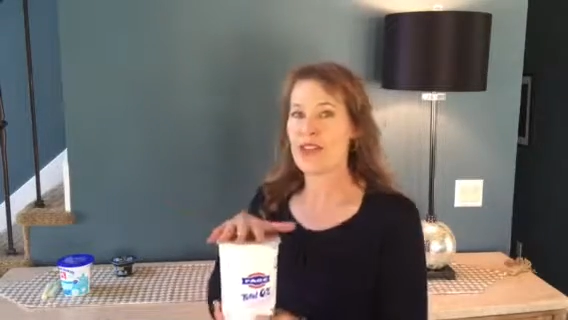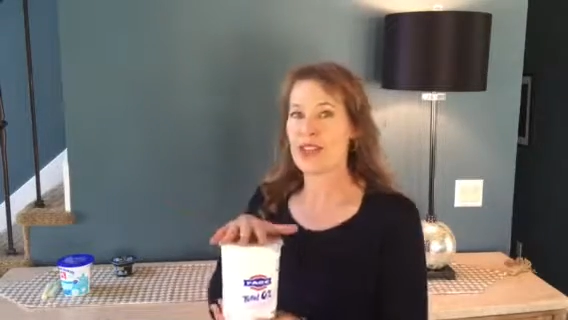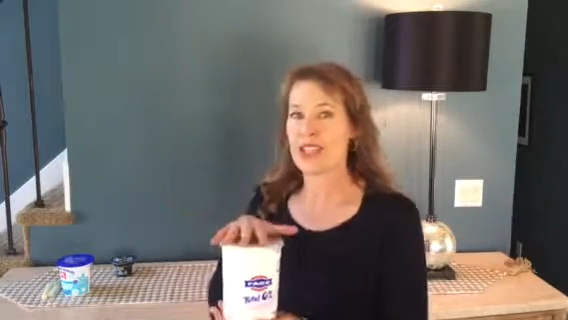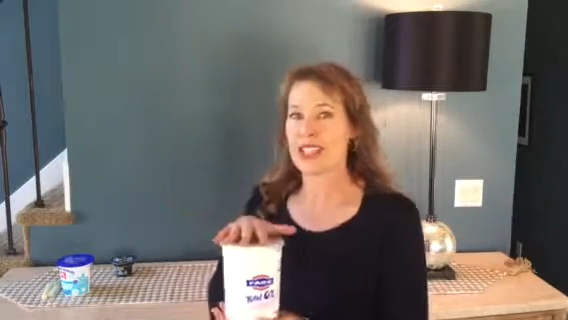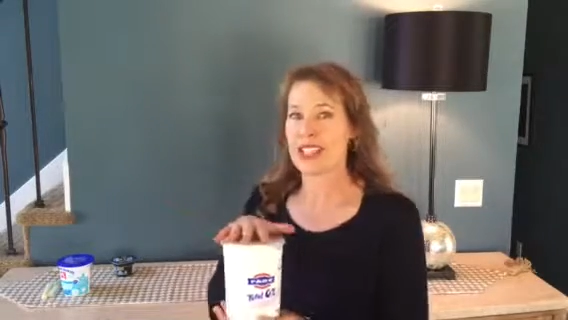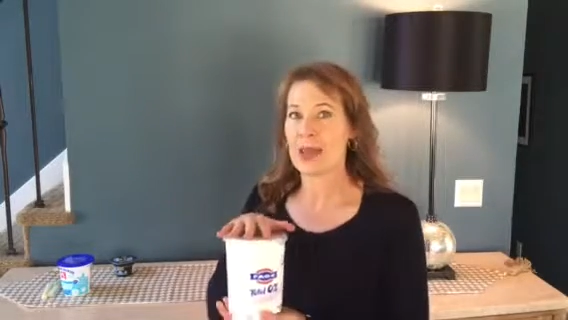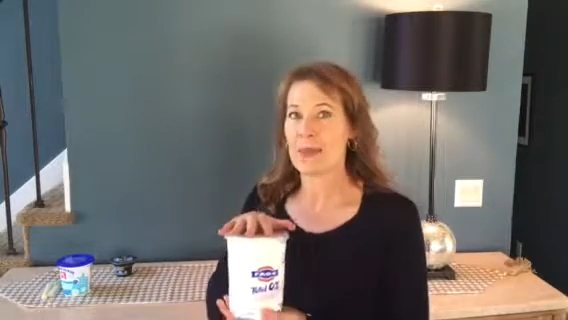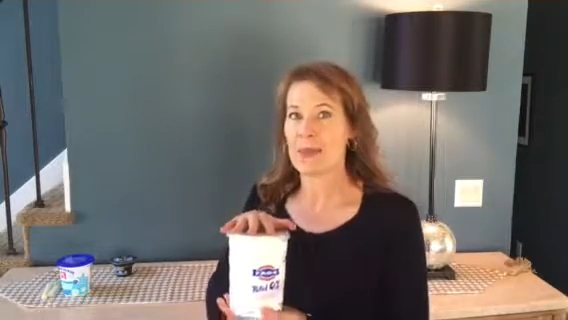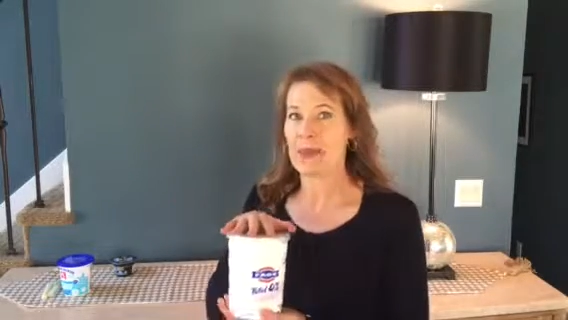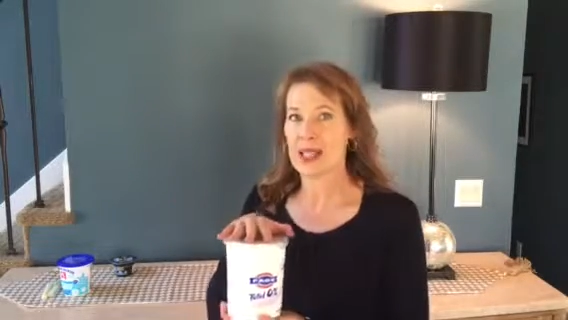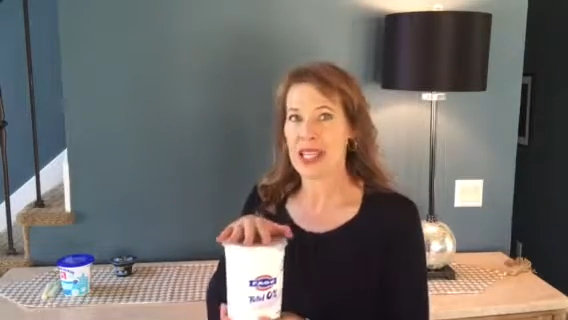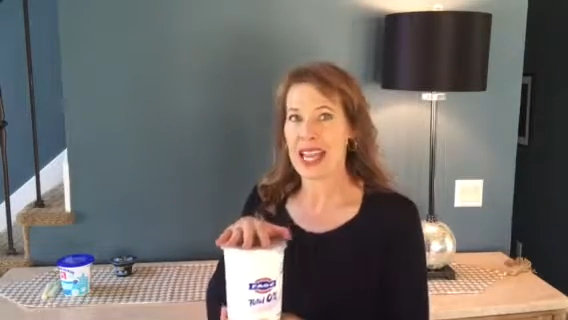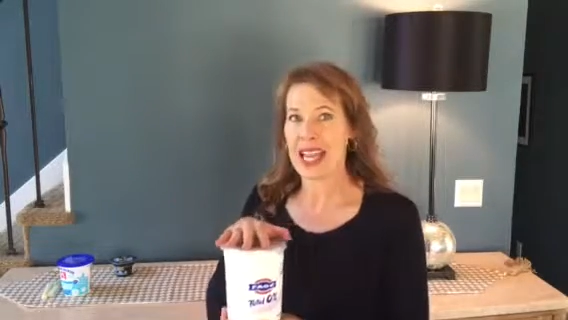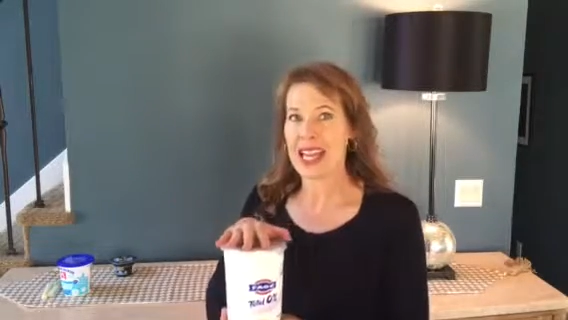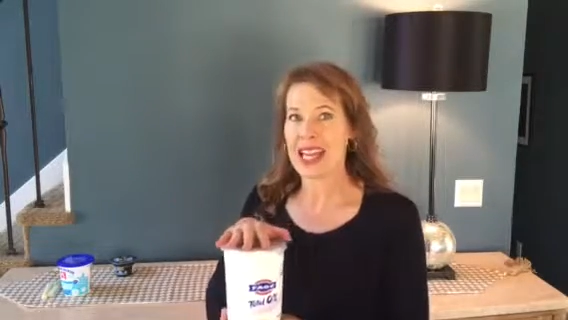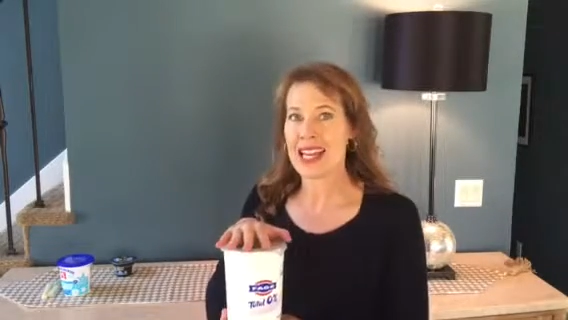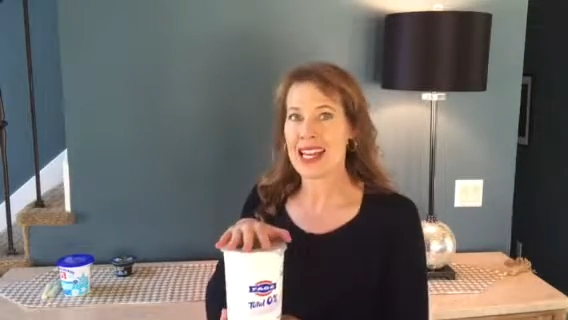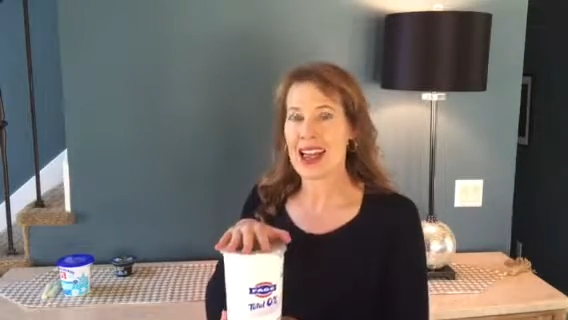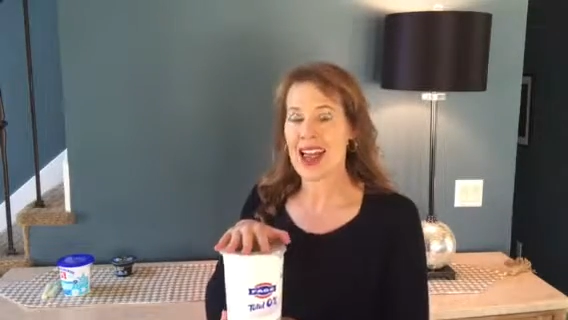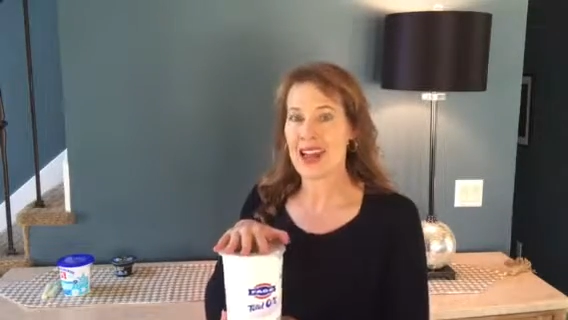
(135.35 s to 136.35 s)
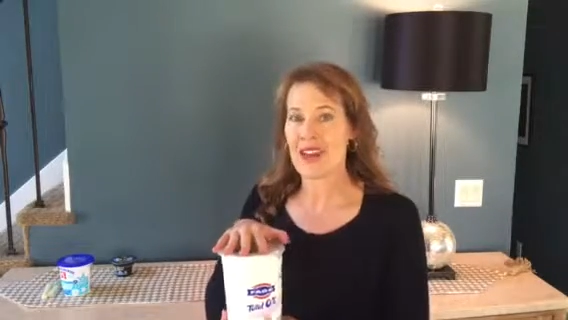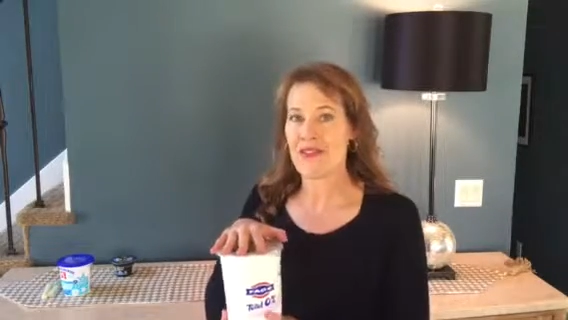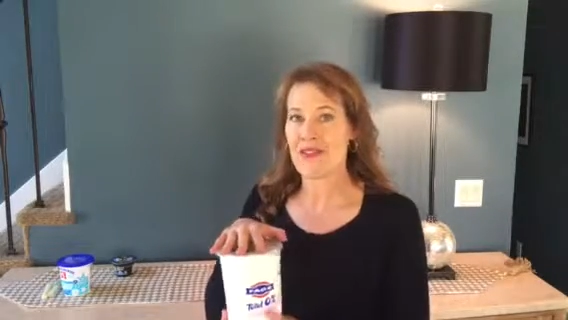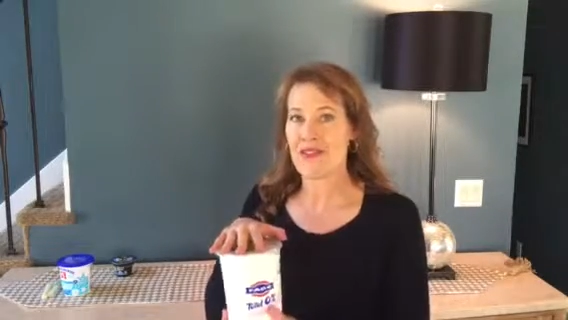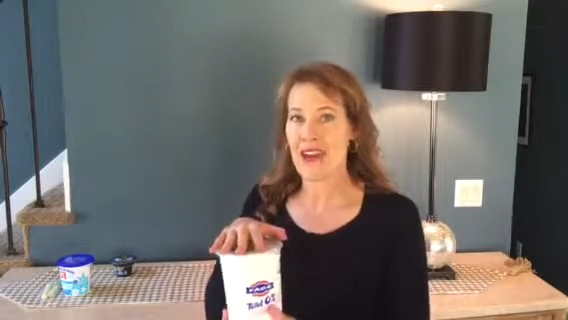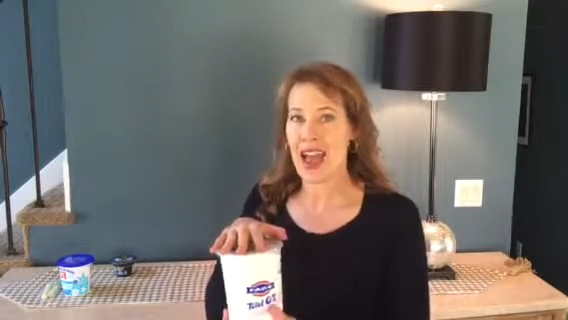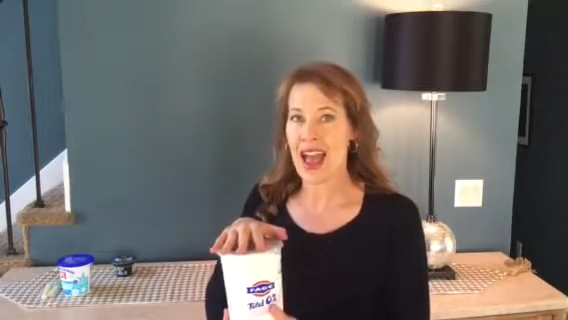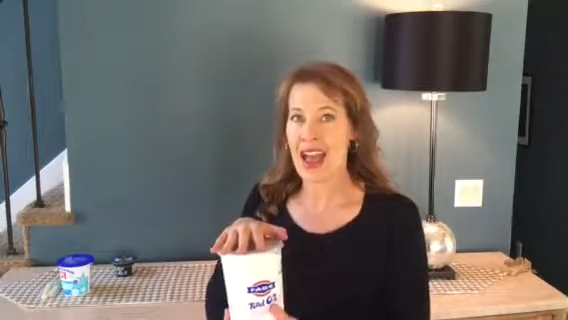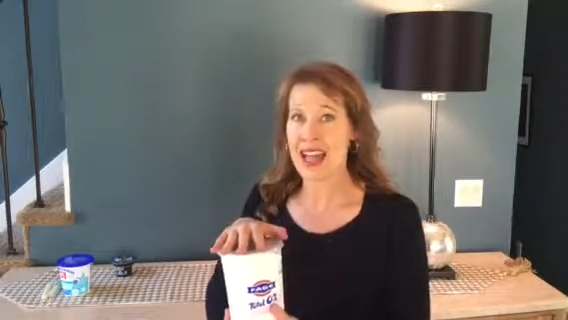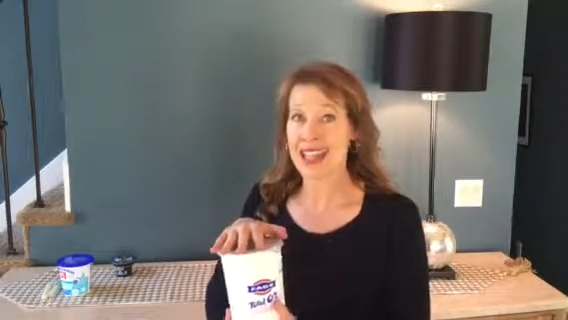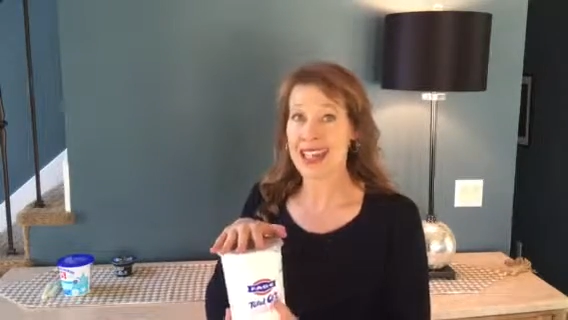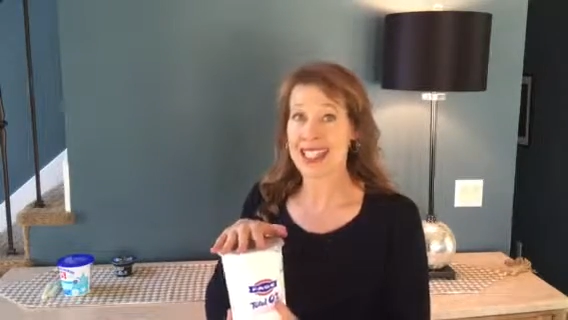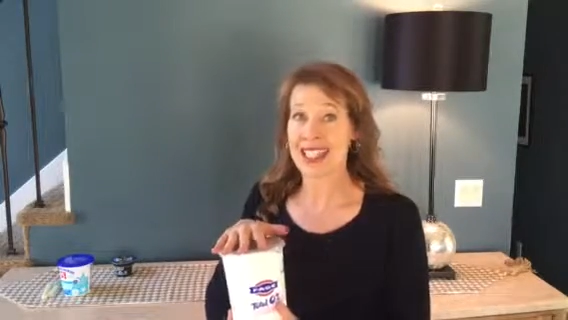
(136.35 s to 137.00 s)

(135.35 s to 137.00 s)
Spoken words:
you see plain non-fat,